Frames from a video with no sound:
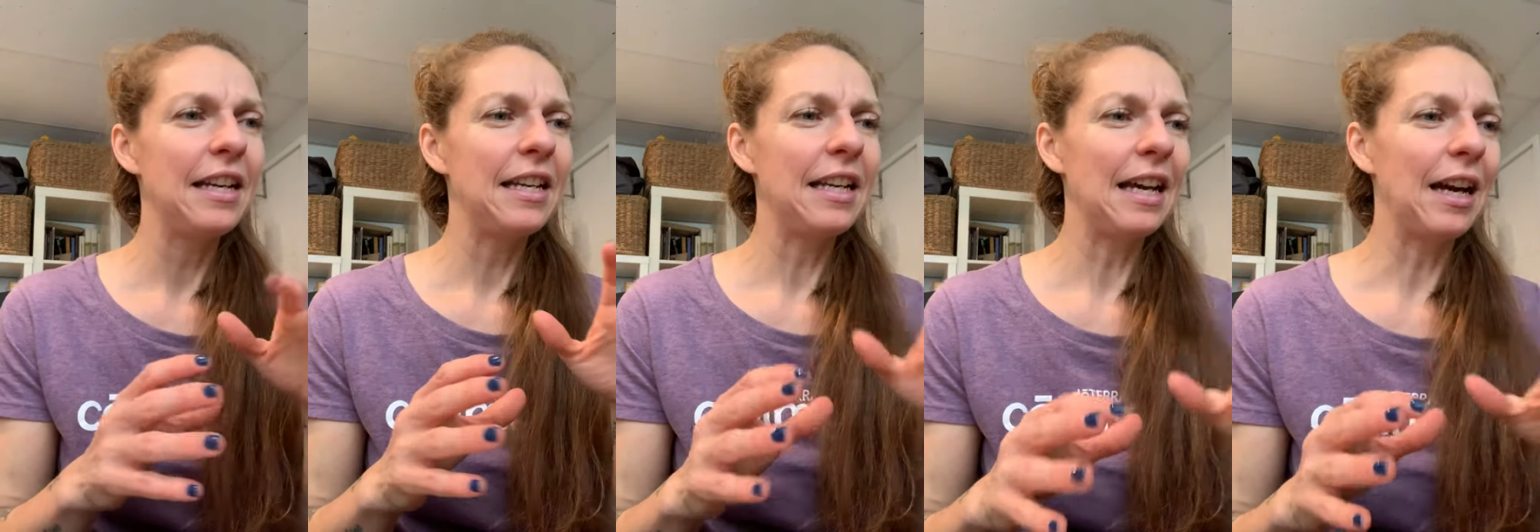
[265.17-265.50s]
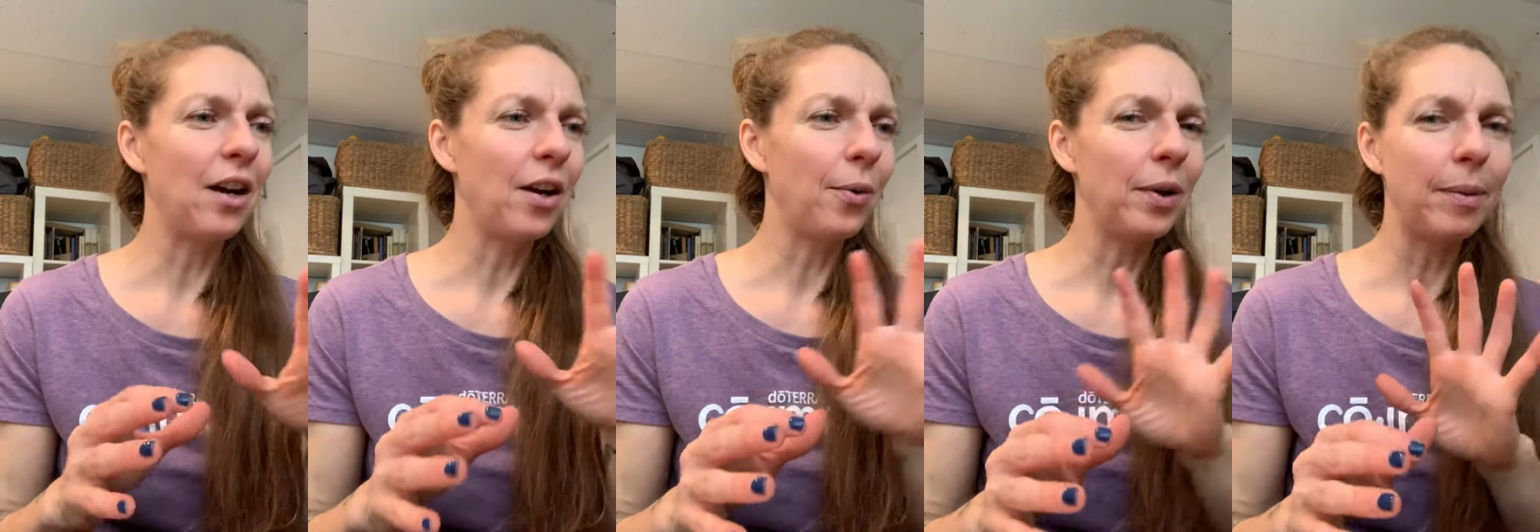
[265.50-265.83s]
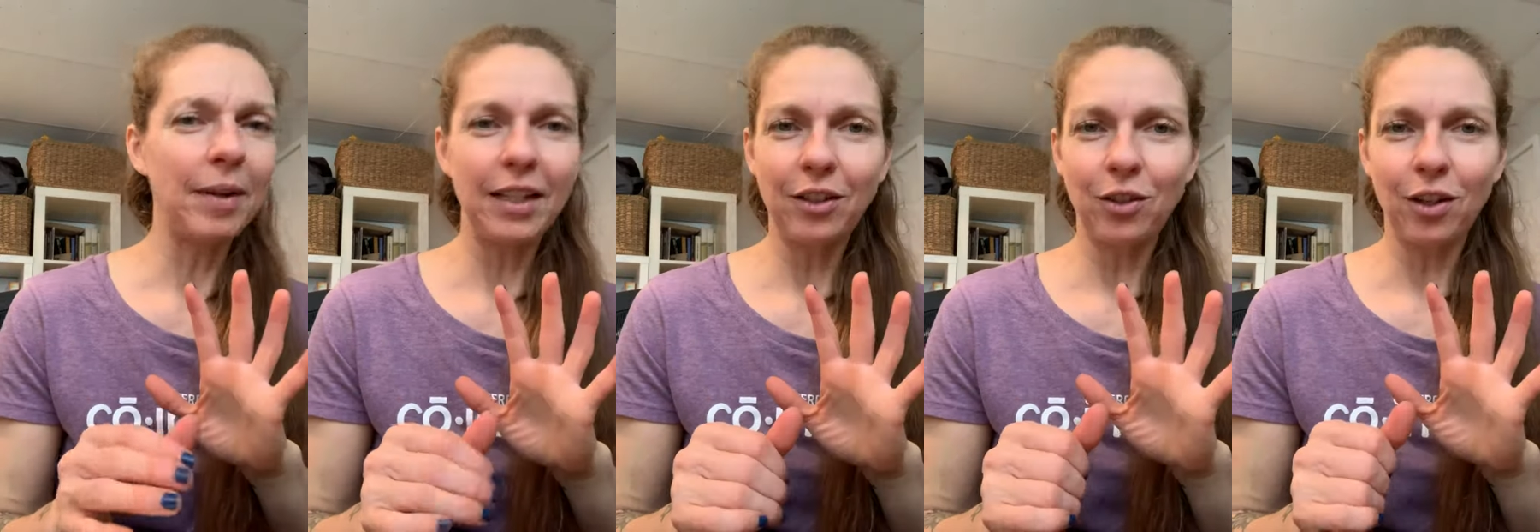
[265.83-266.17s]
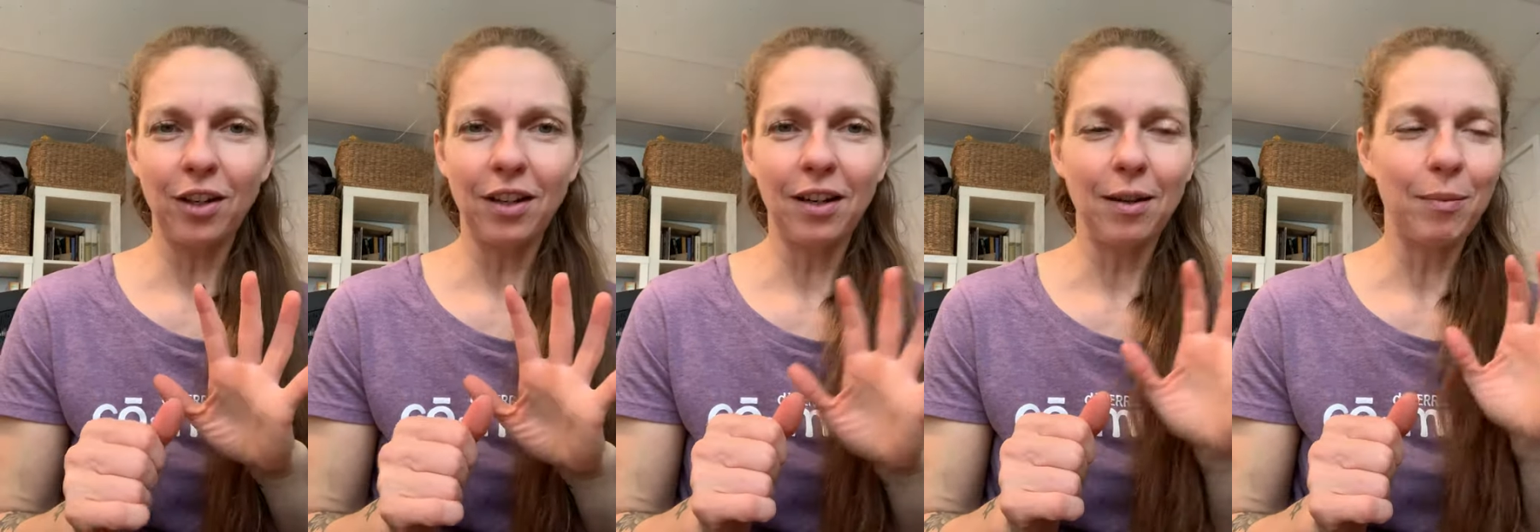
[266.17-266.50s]
Now, I want to make
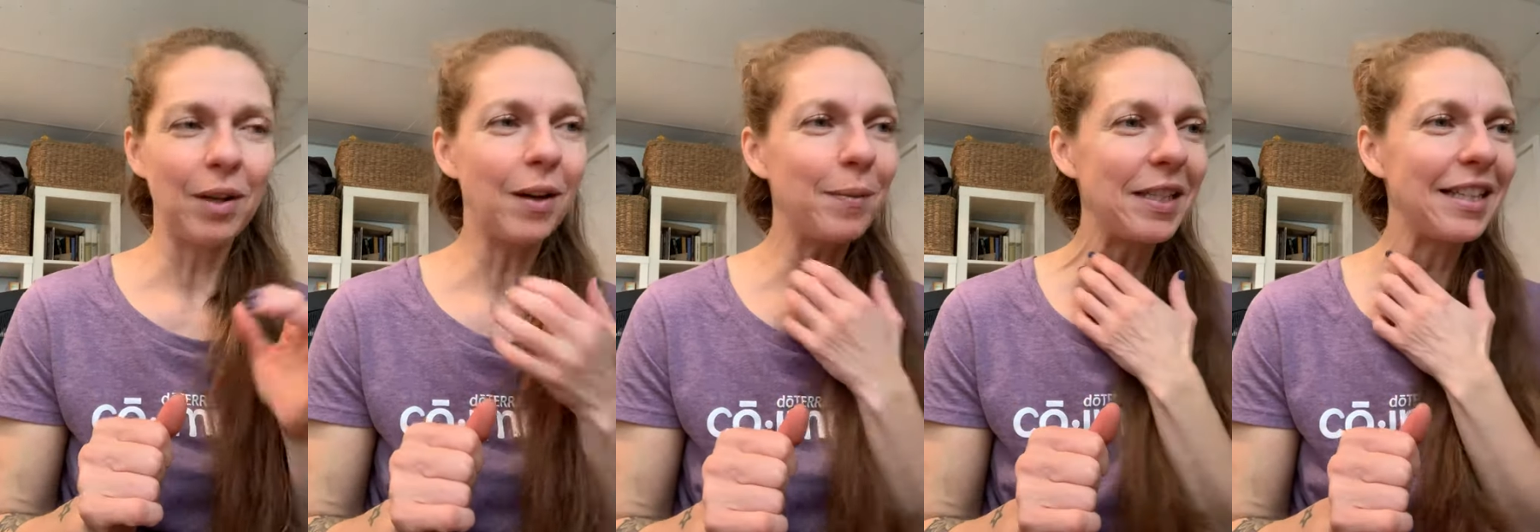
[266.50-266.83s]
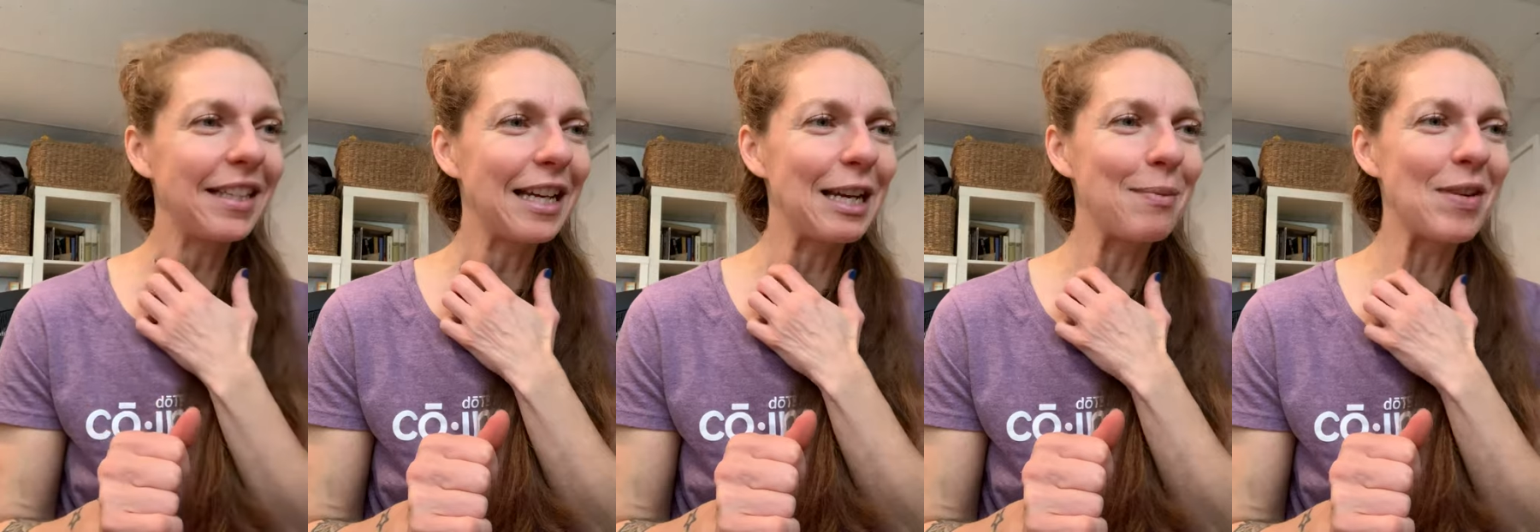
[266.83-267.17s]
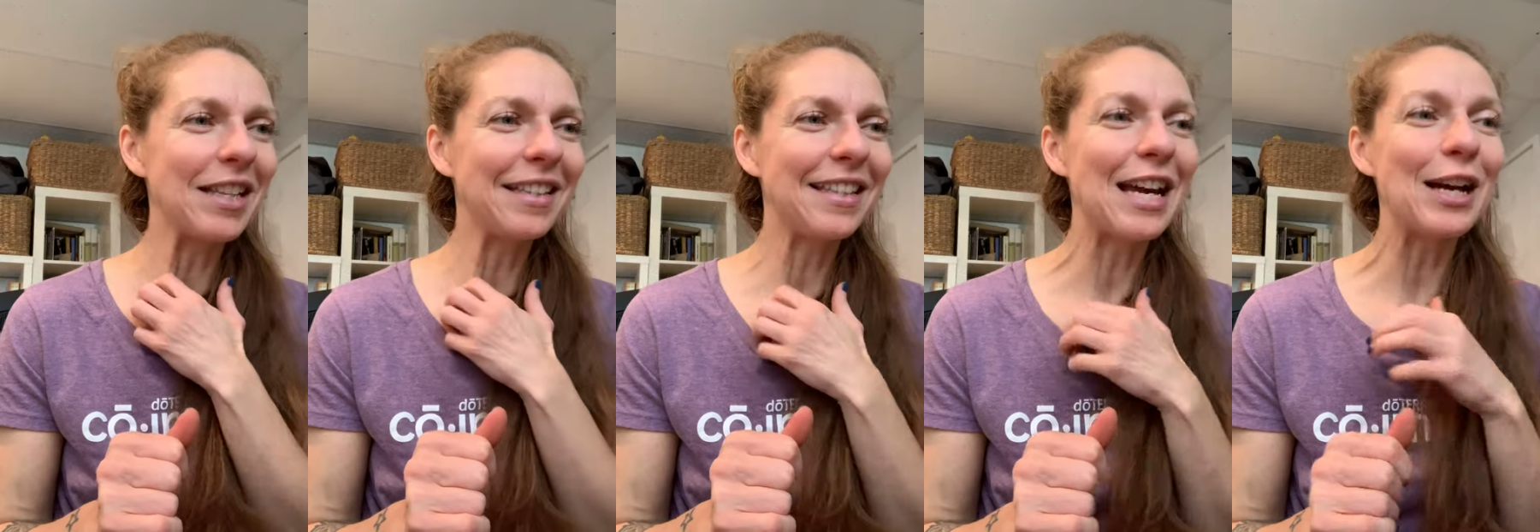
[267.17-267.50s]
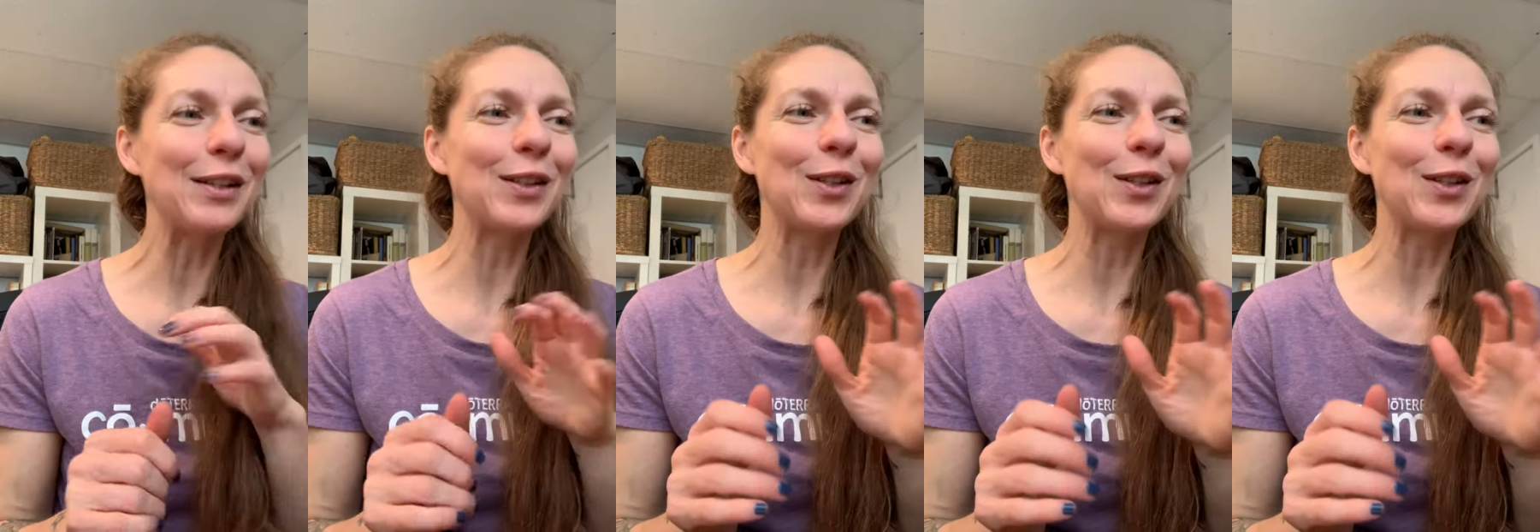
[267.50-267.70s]
sure that I'm not missing any bits out.